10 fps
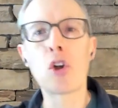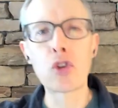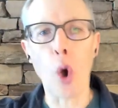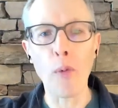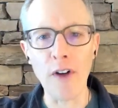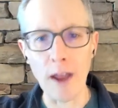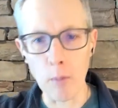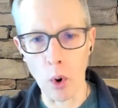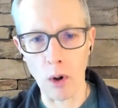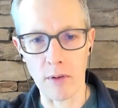Go find
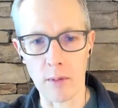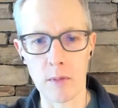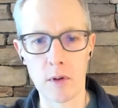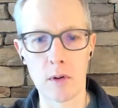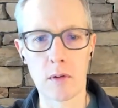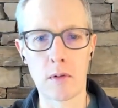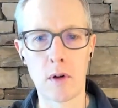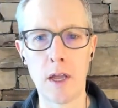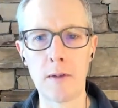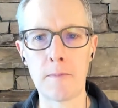more of them, right?